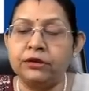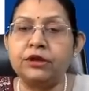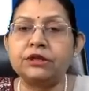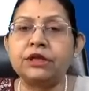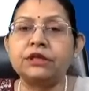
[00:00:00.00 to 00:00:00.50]

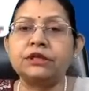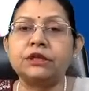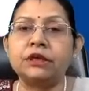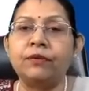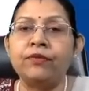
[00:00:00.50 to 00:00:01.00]
this is
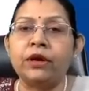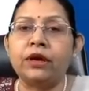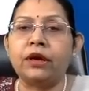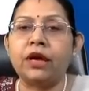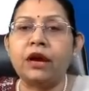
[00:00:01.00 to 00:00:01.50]
the
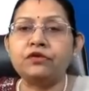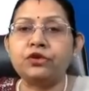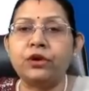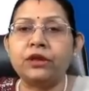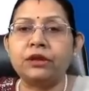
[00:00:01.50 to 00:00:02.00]
graph
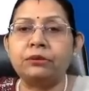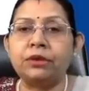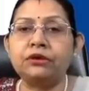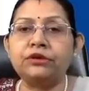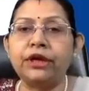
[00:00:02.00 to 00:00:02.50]
showing the
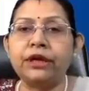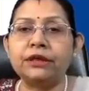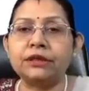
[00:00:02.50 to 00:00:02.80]
birth rate.